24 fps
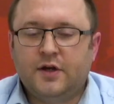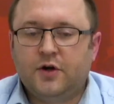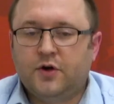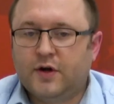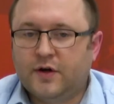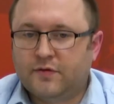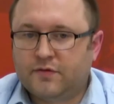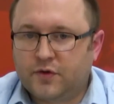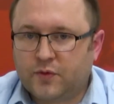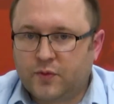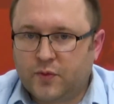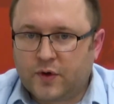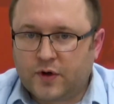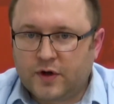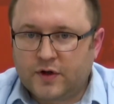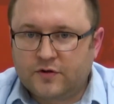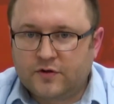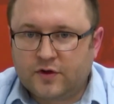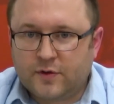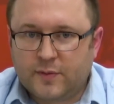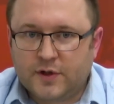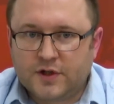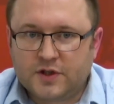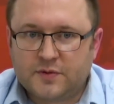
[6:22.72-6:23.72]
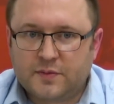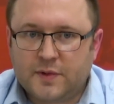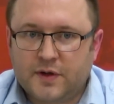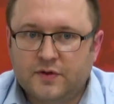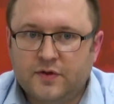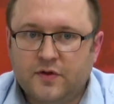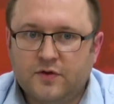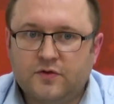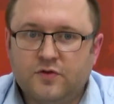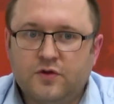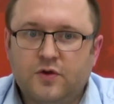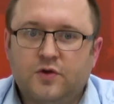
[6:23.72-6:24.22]
don't have to worry so much
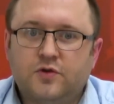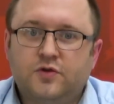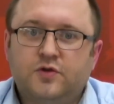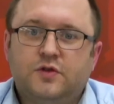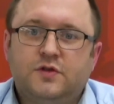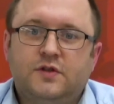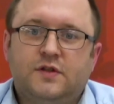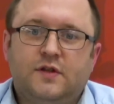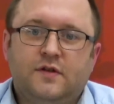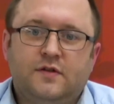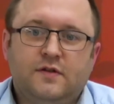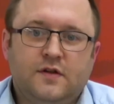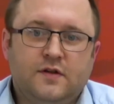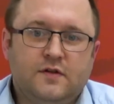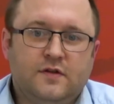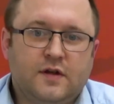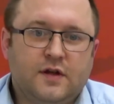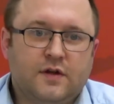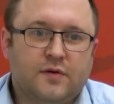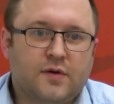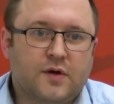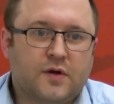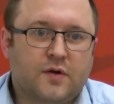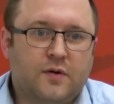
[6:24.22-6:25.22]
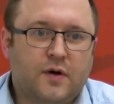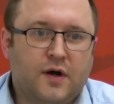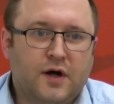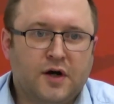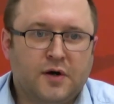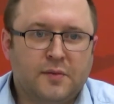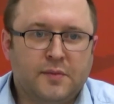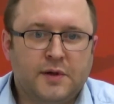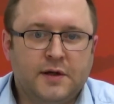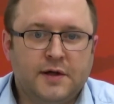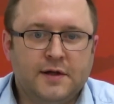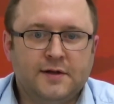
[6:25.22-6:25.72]
about the social distancing
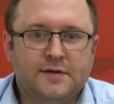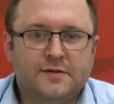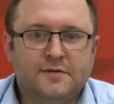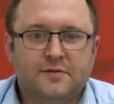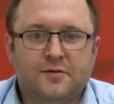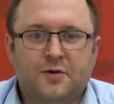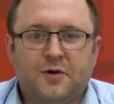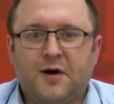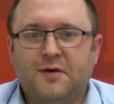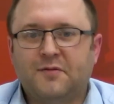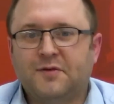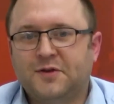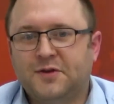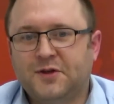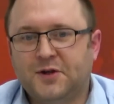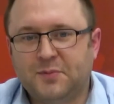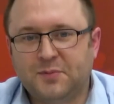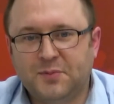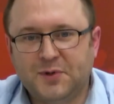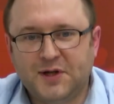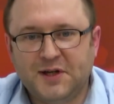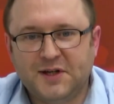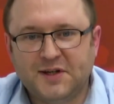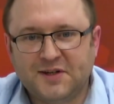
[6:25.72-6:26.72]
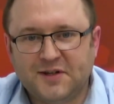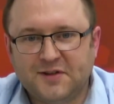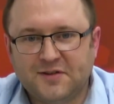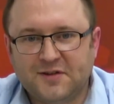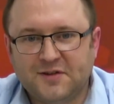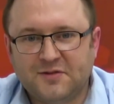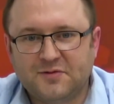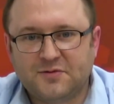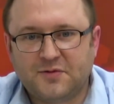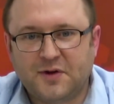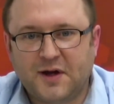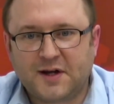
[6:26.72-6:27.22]
requirements or everything being
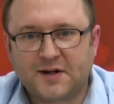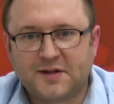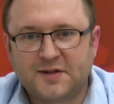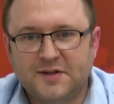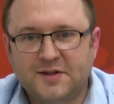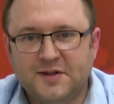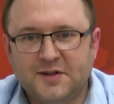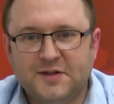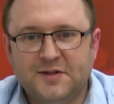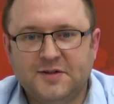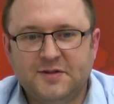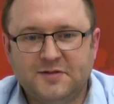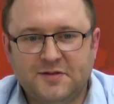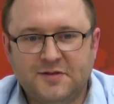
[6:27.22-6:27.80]
disinfected and